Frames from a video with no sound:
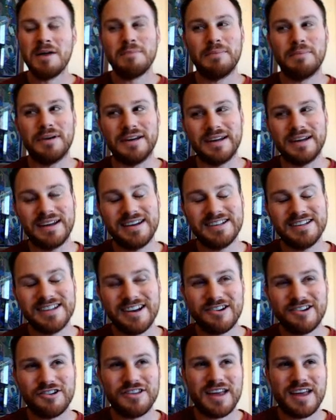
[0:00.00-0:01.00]
But in
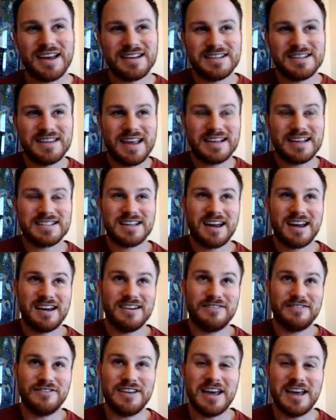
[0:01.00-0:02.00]
general, that's kind
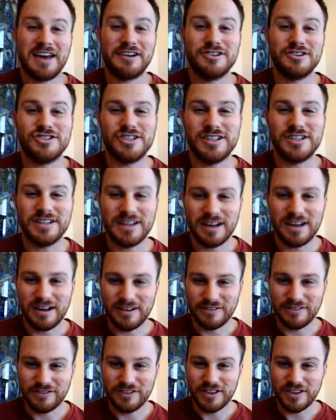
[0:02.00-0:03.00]
of the energy
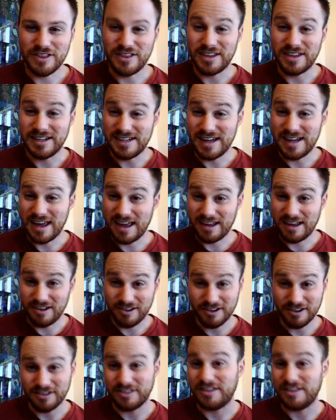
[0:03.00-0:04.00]
of the day,
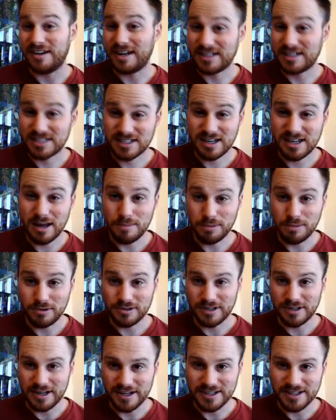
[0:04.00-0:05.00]
or the next couple
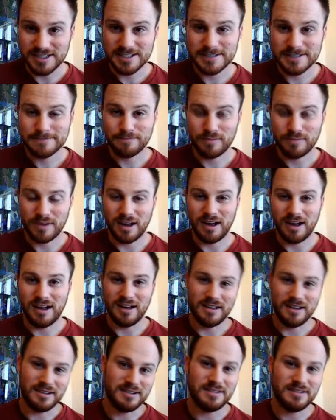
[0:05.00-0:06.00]
of days.
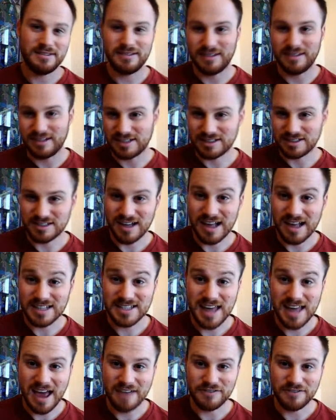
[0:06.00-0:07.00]
The
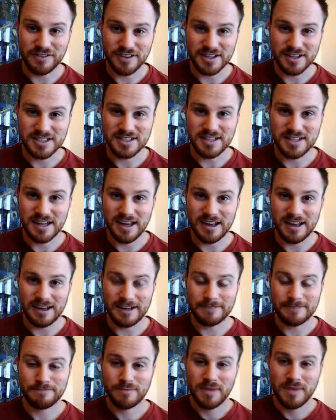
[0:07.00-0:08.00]
last half of this
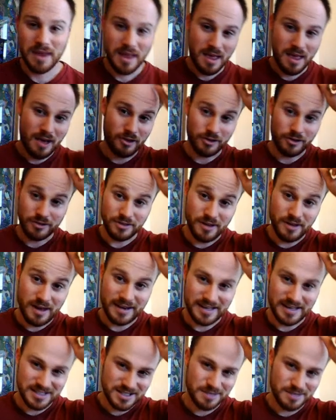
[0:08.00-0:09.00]
day, or I
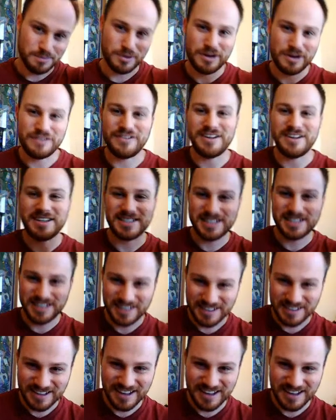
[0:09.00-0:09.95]
guess the previous